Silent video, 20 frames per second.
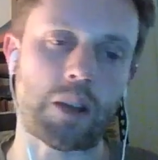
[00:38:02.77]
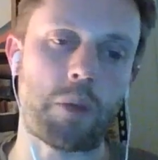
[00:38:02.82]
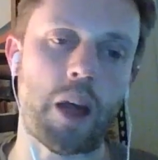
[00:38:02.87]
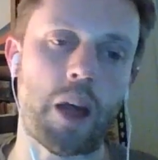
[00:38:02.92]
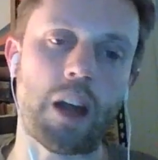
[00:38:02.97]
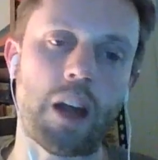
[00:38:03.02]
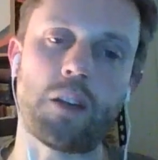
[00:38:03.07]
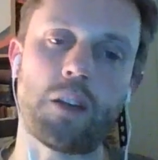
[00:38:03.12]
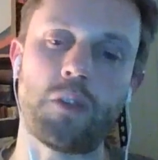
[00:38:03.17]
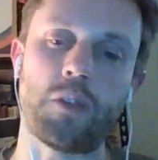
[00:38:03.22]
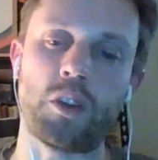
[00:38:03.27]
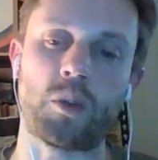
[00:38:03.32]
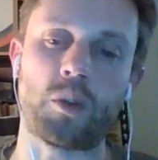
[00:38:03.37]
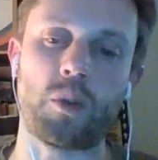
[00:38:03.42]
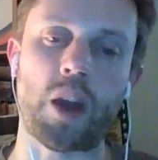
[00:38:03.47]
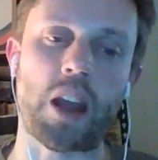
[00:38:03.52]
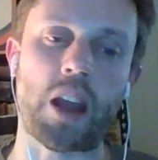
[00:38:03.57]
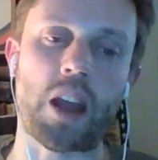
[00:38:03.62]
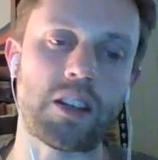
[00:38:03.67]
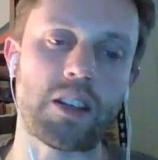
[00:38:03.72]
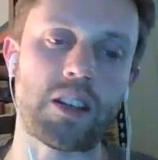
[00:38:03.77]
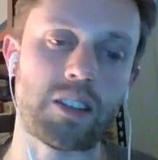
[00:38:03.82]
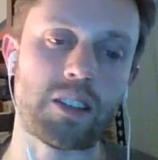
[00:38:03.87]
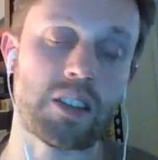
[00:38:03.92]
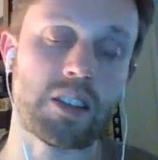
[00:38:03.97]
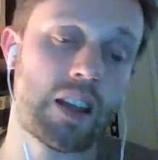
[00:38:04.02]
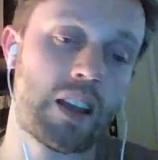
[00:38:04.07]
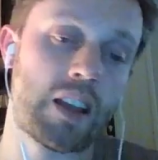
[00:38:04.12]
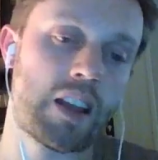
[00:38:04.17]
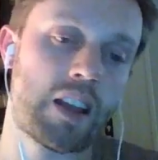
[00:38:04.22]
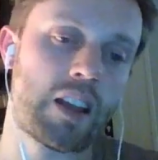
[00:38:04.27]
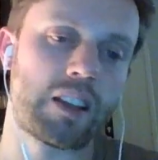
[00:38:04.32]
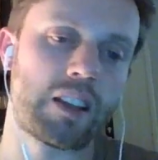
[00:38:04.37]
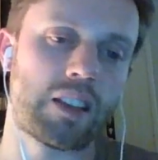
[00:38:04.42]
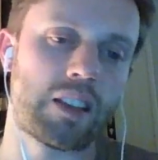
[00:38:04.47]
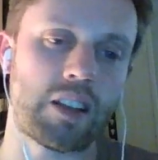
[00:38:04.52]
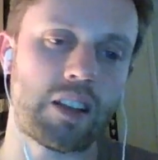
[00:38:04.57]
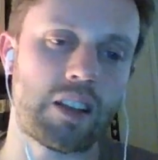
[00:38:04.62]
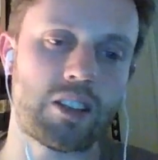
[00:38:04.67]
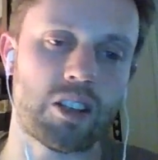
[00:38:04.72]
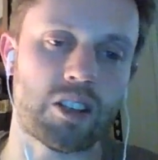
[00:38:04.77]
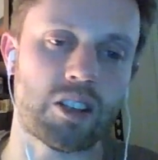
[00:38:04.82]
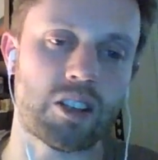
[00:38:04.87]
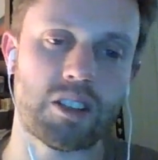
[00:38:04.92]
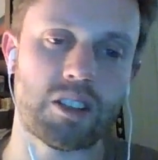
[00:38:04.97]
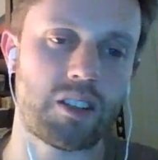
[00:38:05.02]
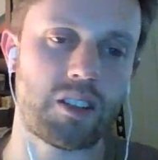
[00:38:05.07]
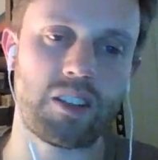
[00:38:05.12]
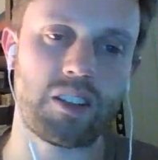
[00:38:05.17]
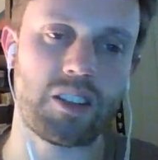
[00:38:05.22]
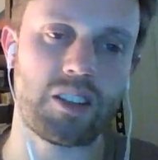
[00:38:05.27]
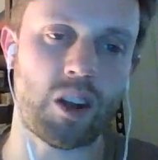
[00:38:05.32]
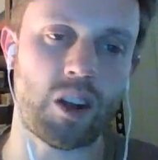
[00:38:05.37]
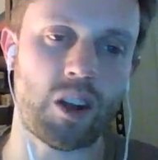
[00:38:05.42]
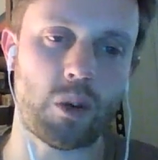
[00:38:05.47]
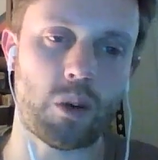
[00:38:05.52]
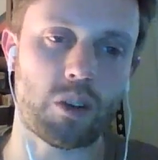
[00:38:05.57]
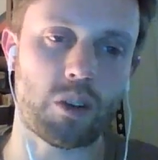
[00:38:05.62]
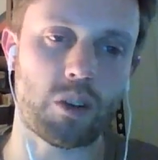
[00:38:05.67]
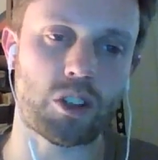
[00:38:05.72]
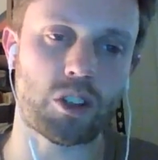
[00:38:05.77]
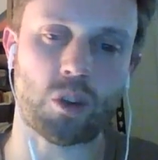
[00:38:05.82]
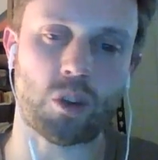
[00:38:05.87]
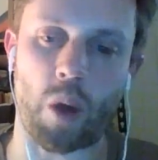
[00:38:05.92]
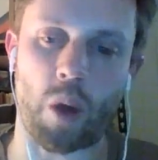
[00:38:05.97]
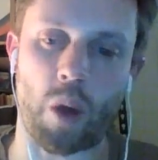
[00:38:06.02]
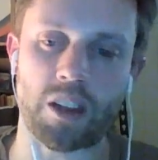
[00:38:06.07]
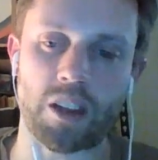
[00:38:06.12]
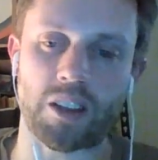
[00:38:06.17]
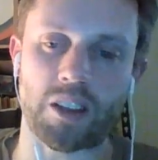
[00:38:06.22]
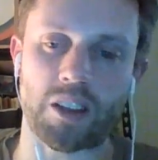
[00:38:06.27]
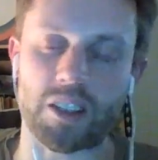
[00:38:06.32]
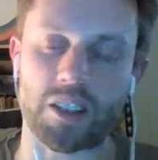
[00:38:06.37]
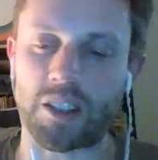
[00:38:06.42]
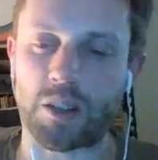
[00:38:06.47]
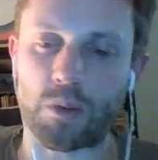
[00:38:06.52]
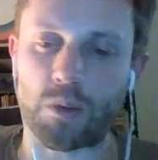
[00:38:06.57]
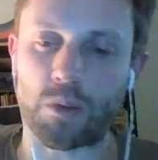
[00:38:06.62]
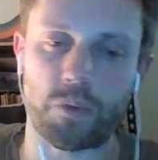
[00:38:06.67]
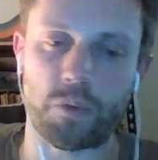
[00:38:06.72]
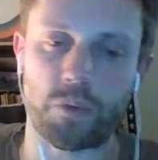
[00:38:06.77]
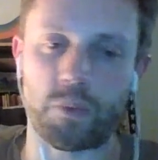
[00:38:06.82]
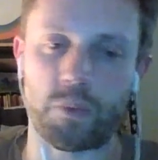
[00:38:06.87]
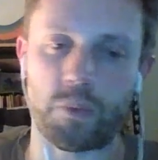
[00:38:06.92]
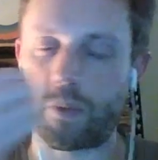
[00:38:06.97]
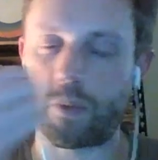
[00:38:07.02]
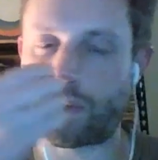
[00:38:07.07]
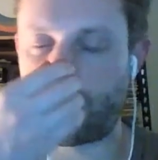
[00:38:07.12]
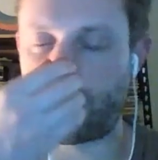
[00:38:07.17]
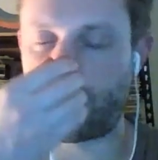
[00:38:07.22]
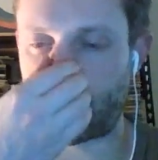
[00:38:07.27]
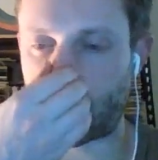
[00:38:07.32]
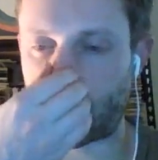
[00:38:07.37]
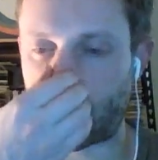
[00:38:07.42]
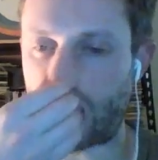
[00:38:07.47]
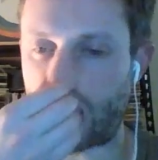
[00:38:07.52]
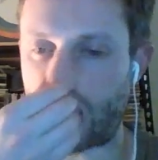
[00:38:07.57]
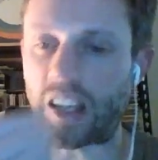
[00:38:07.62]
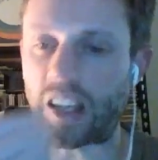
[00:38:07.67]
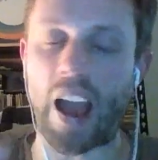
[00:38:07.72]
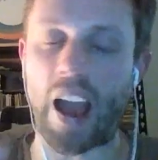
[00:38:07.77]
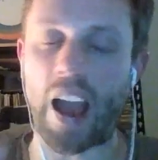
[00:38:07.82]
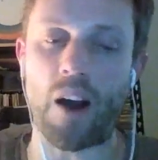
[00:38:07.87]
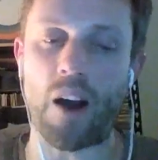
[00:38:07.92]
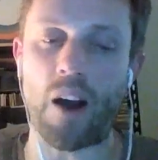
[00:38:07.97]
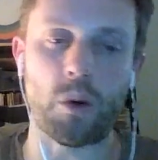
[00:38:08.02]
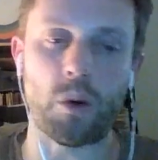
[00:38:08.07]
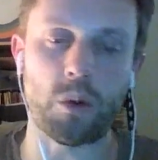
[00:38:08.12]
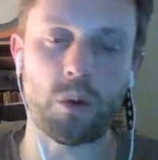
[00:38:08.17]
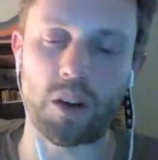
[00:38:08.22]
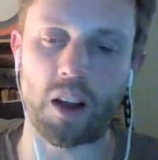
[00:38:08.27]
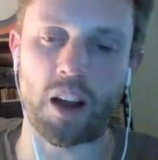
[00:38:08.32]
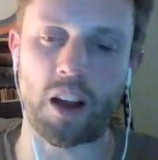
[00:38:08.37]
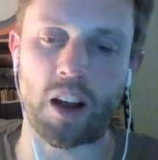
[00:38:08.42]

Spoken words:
competitive in the race. They just, it's just the way that this is shaking out.